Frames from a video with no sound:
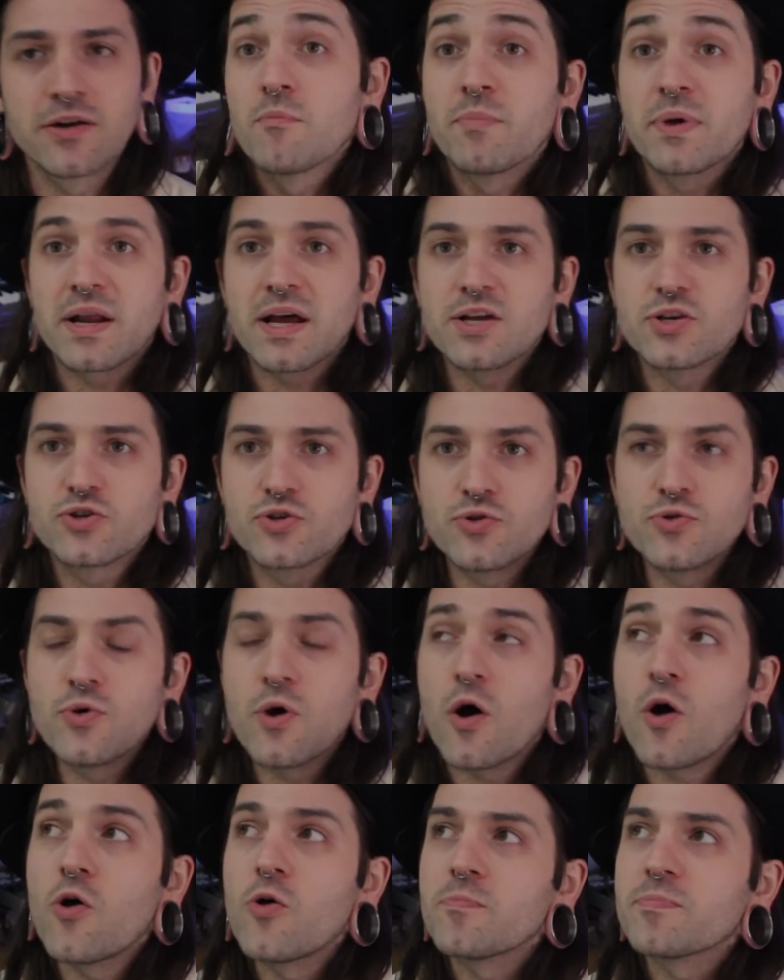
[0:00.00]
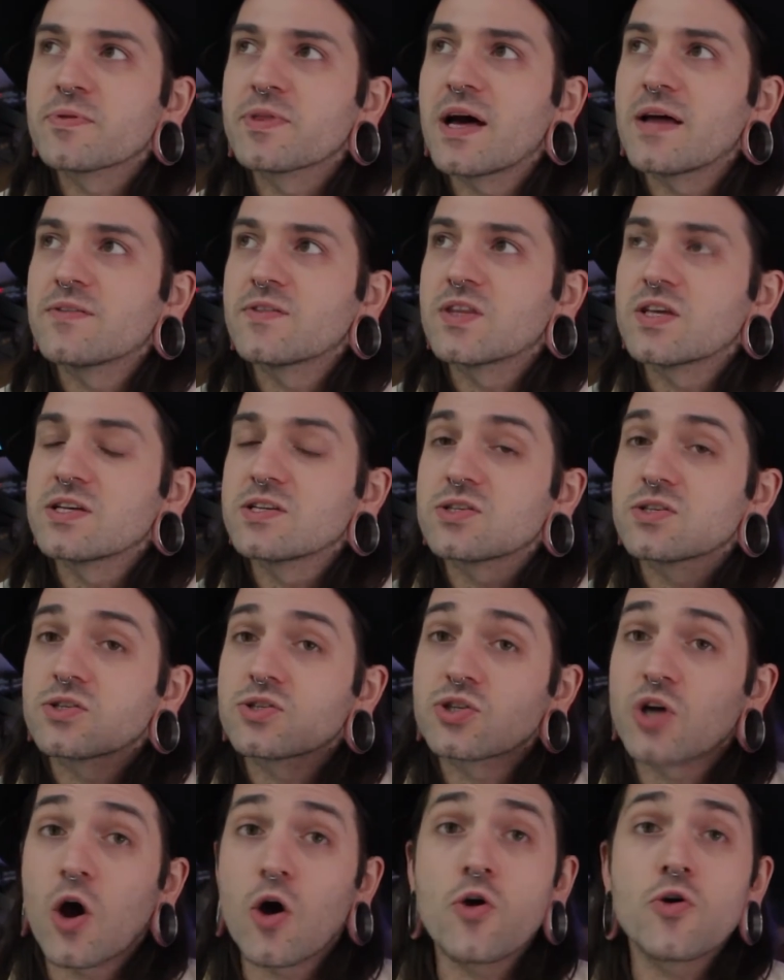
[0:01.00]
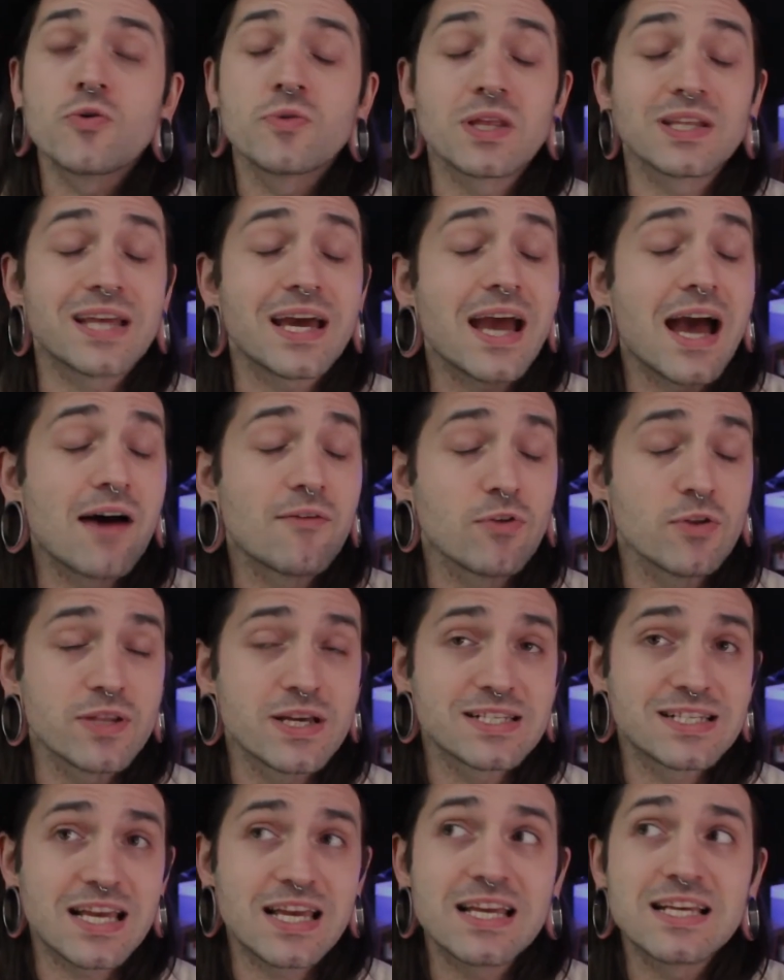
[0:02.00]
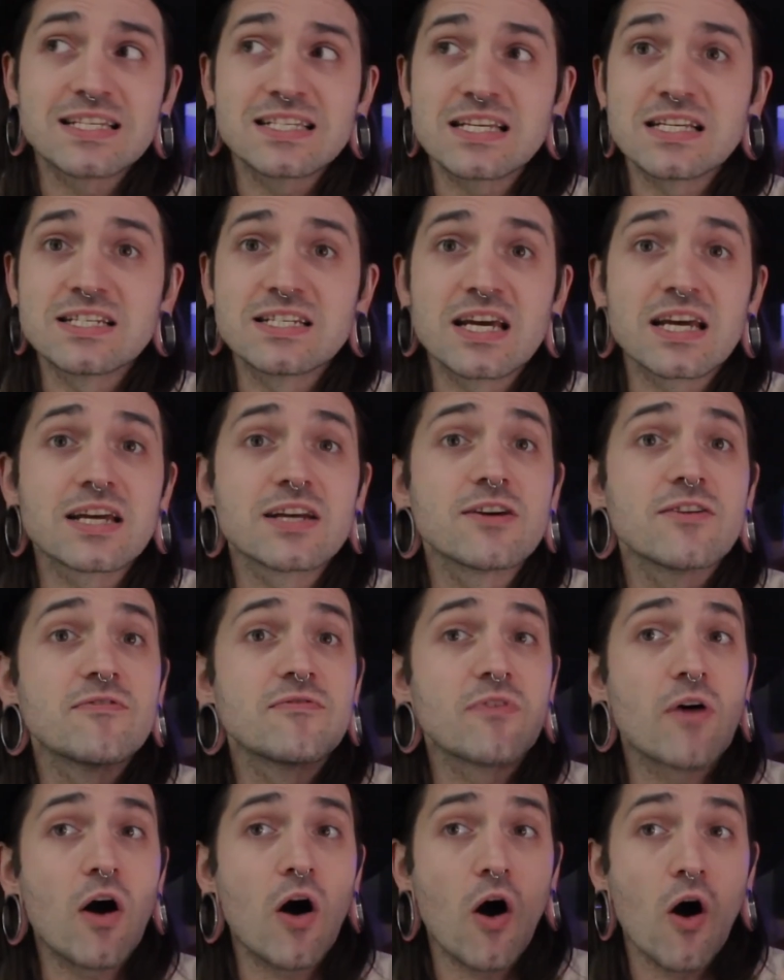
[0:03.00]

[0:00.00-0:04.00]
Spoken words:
But I do hope that this tone that they have on this is indicative